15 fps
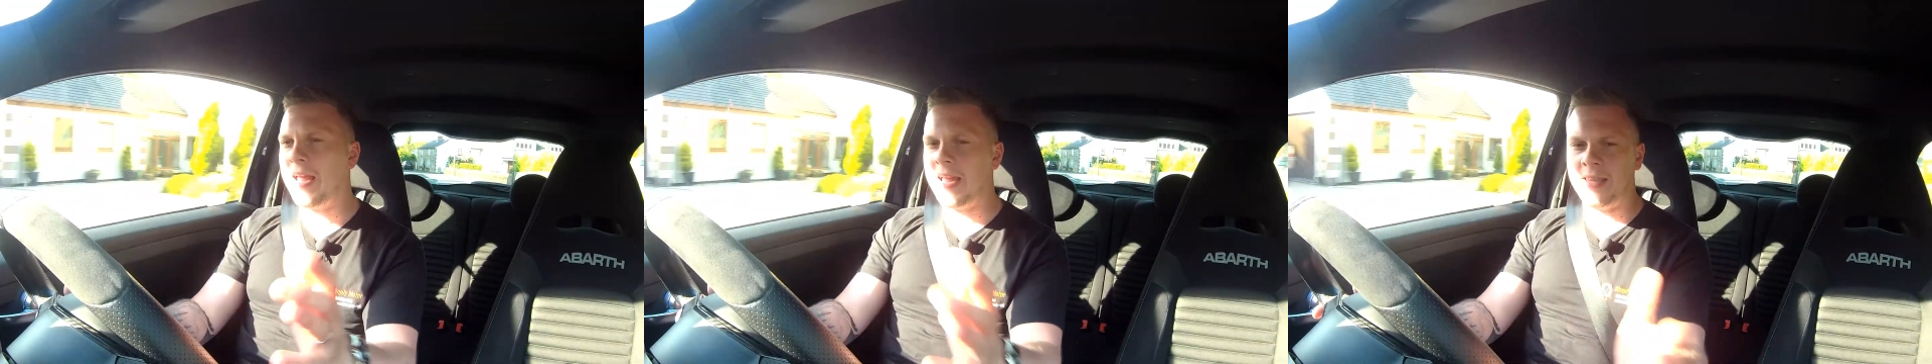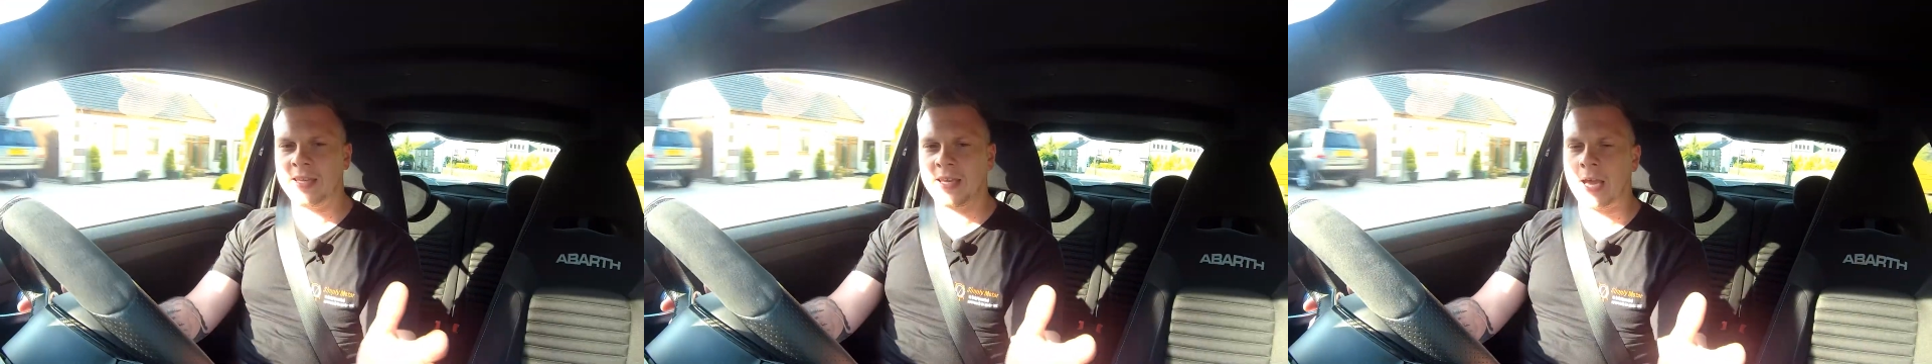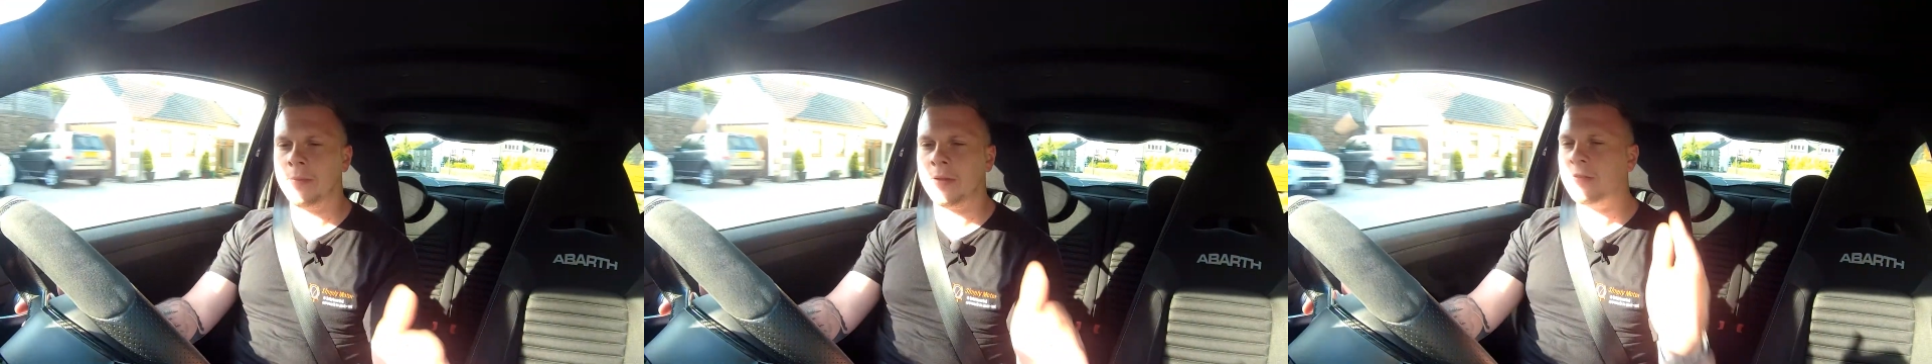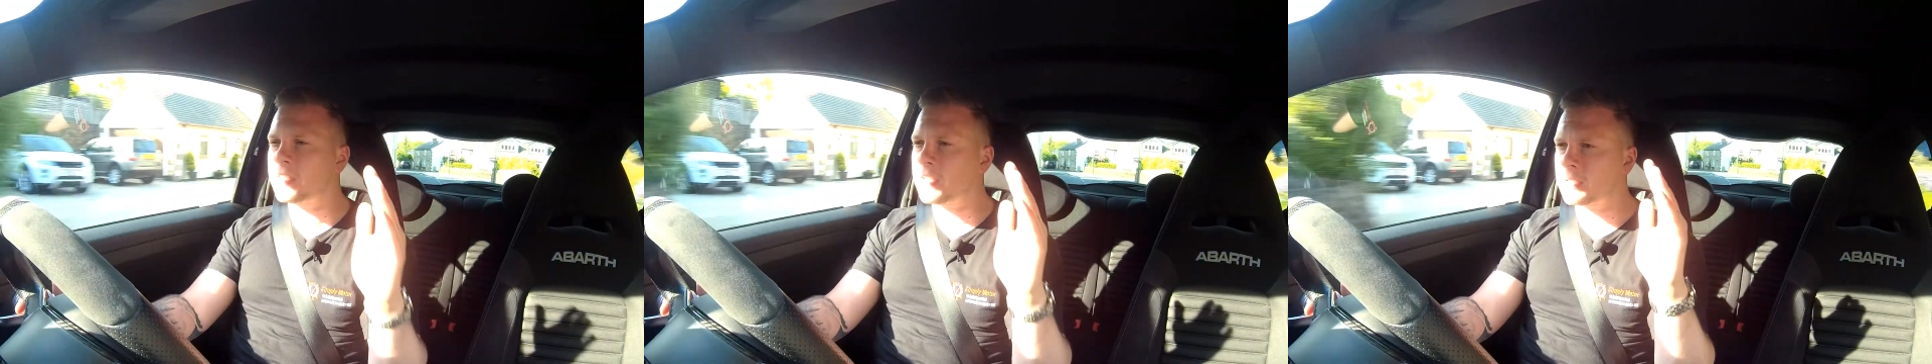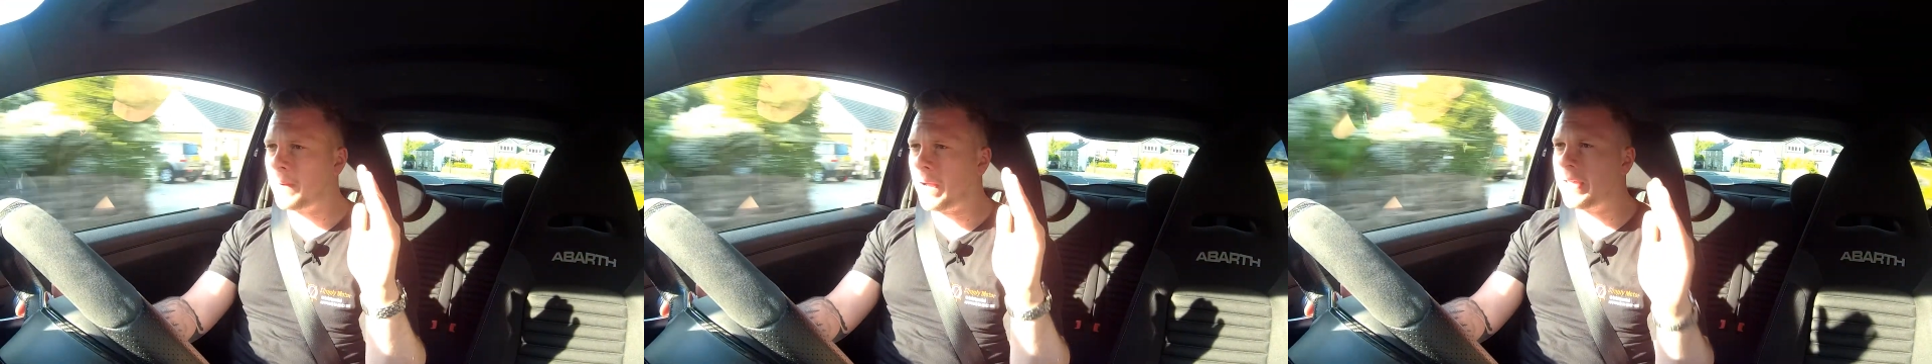In the cabin,
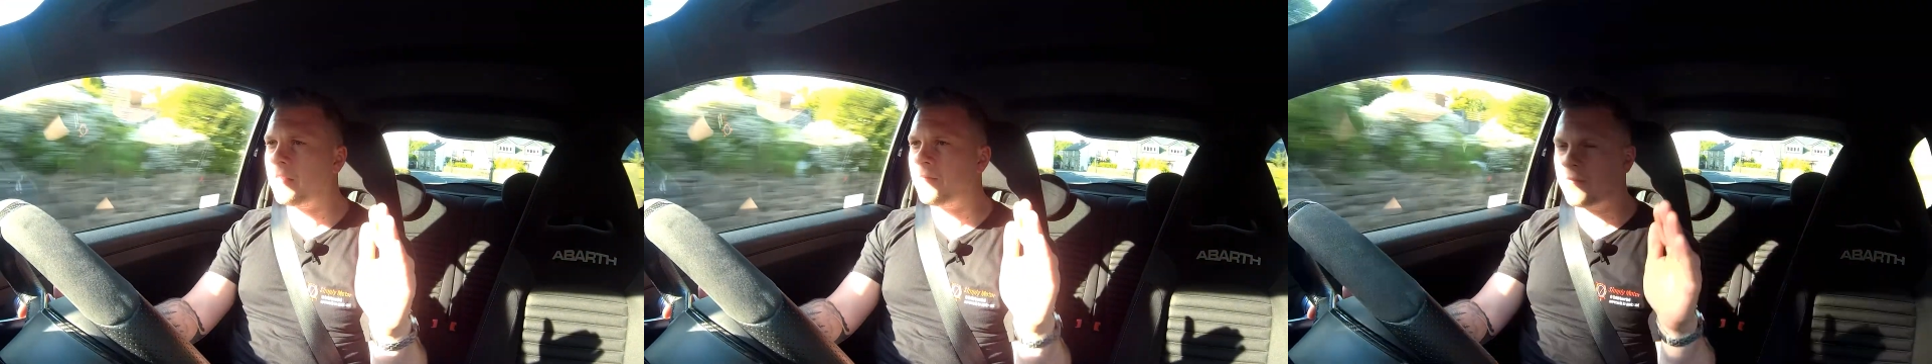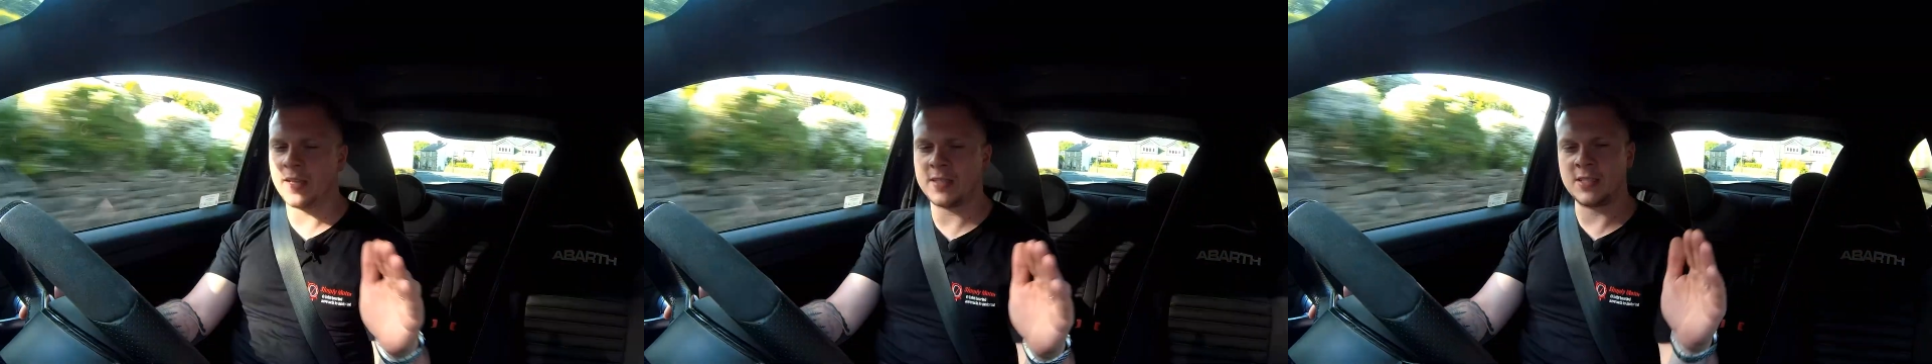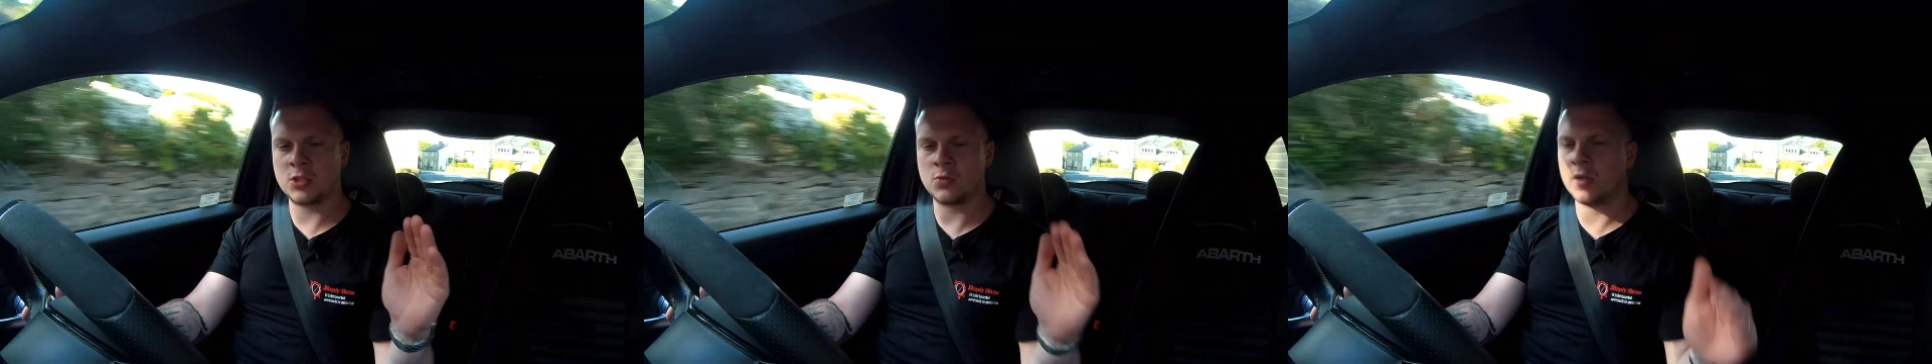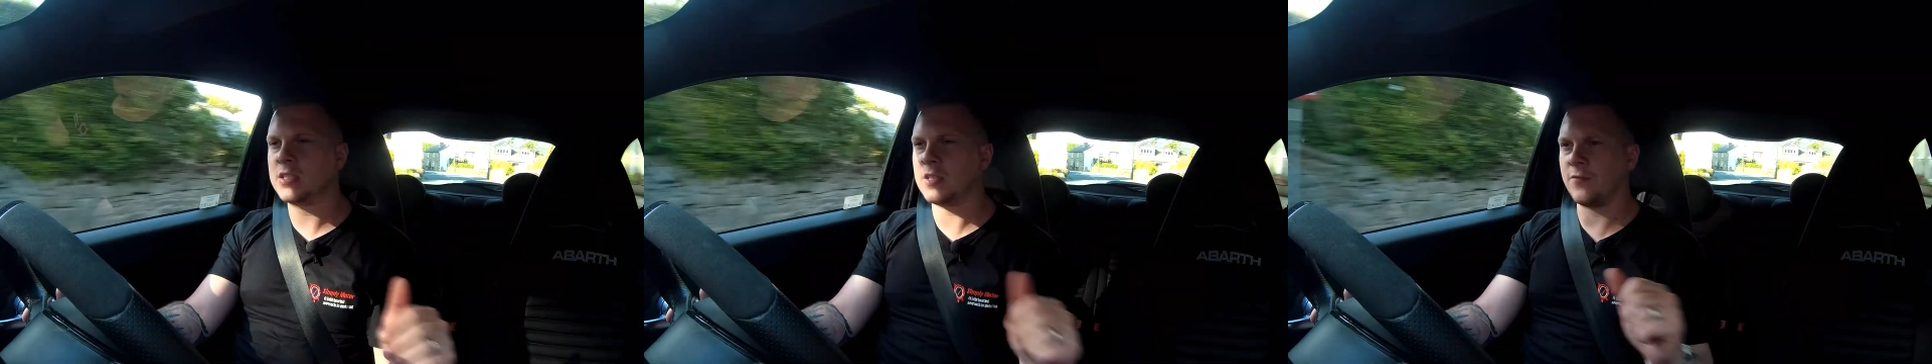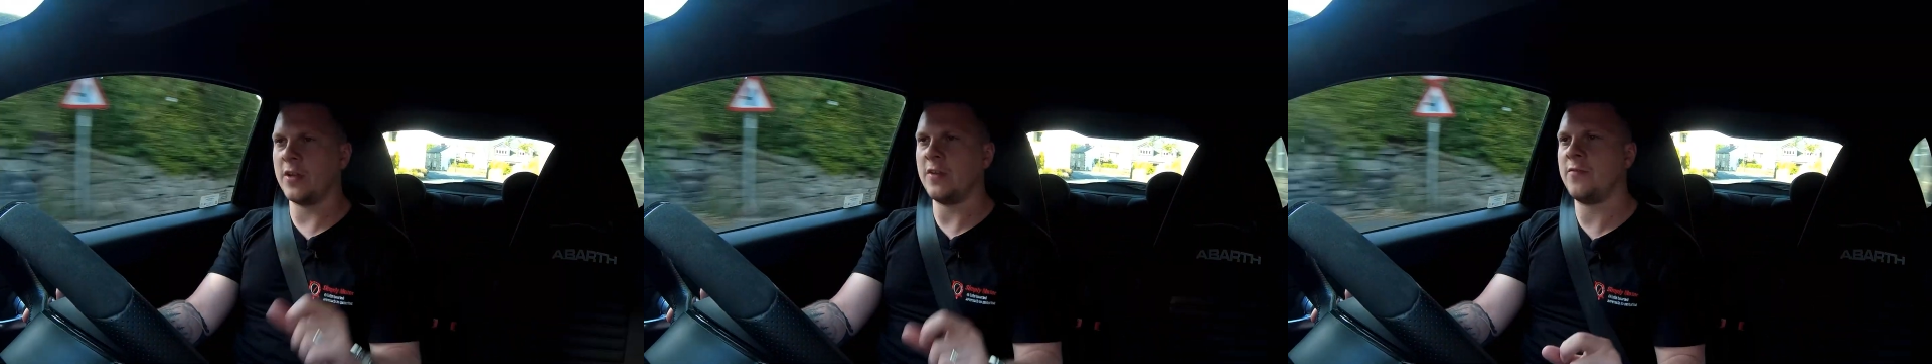despite the fact it's
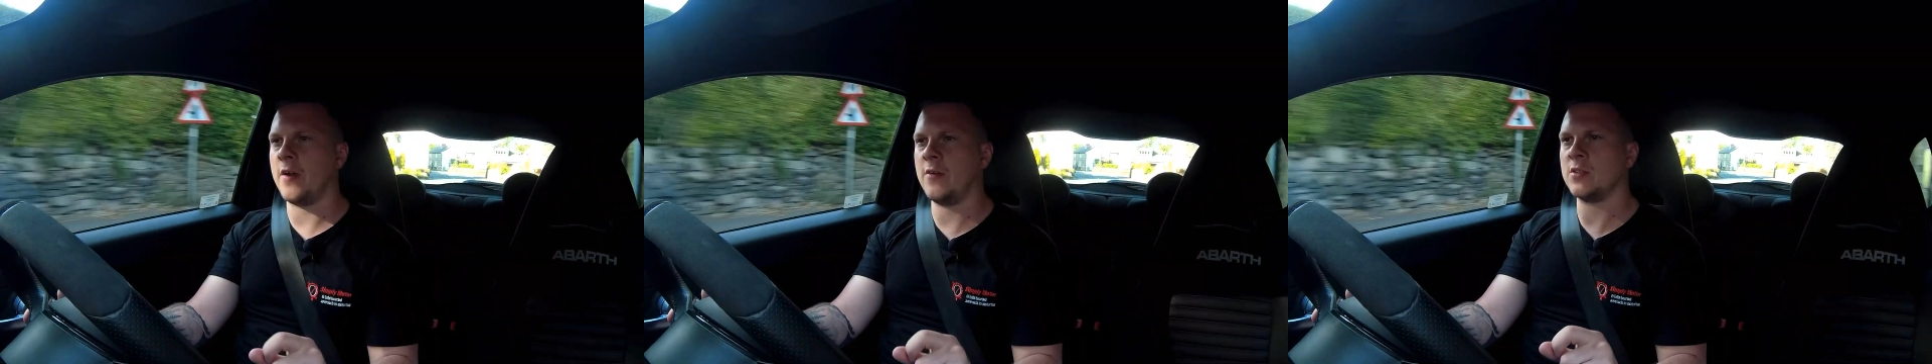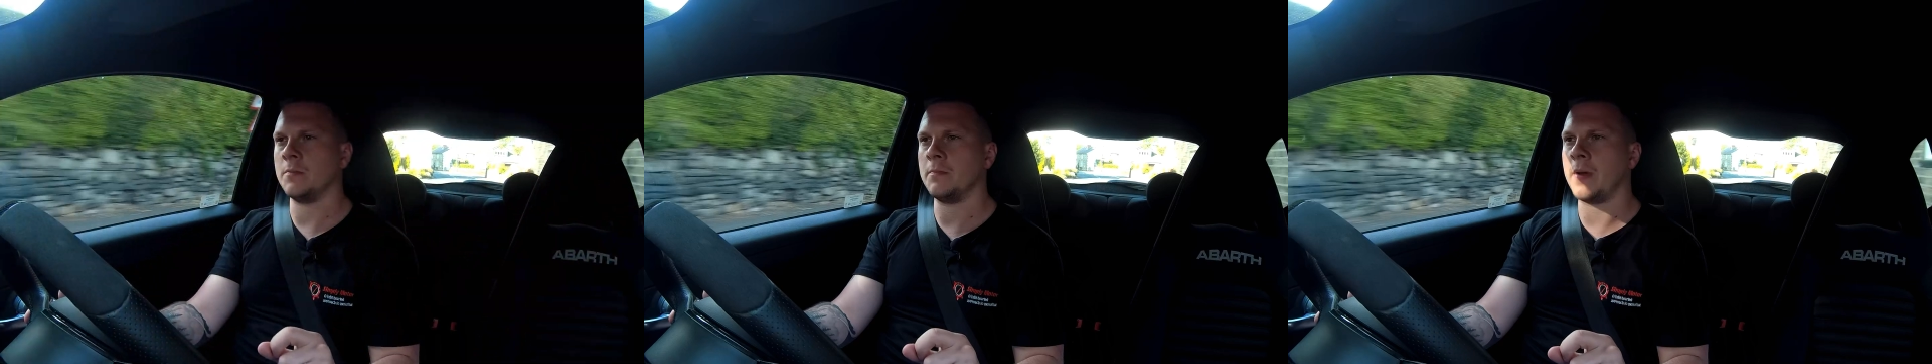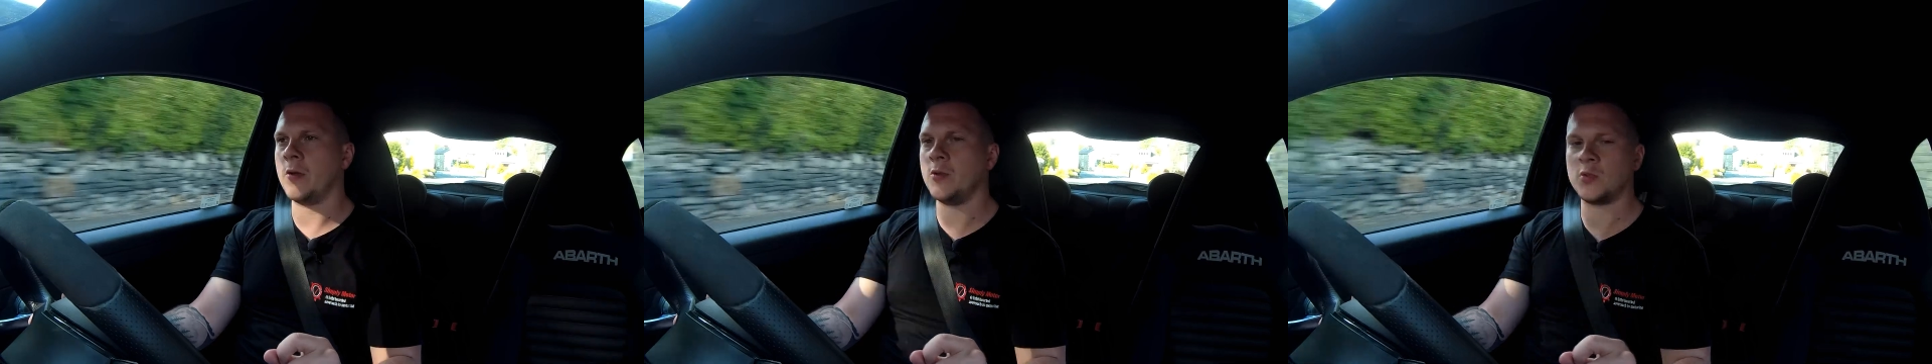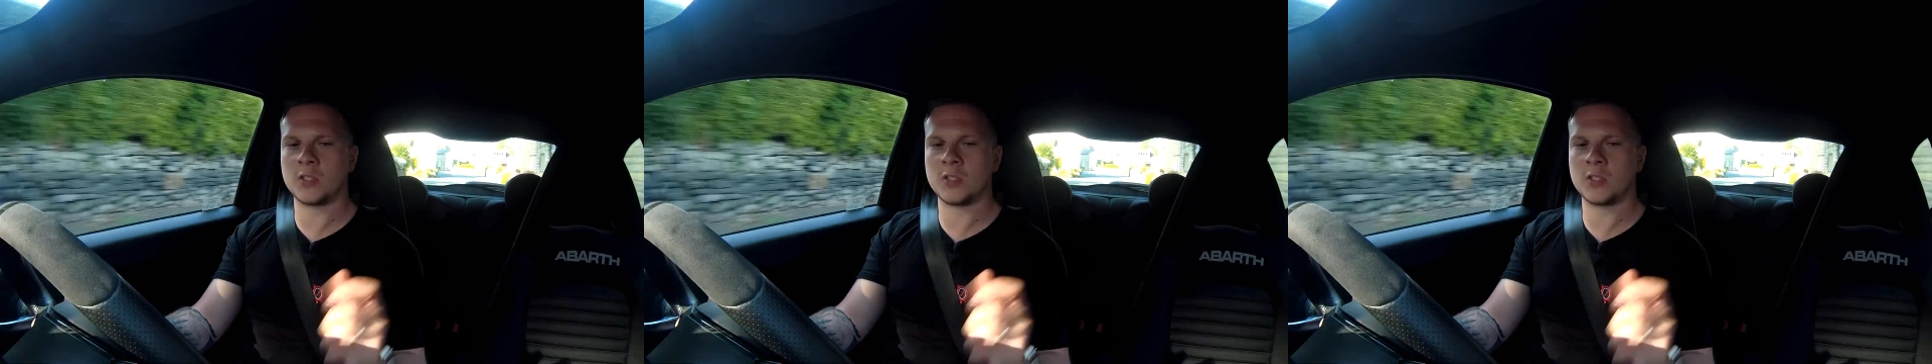£23,000,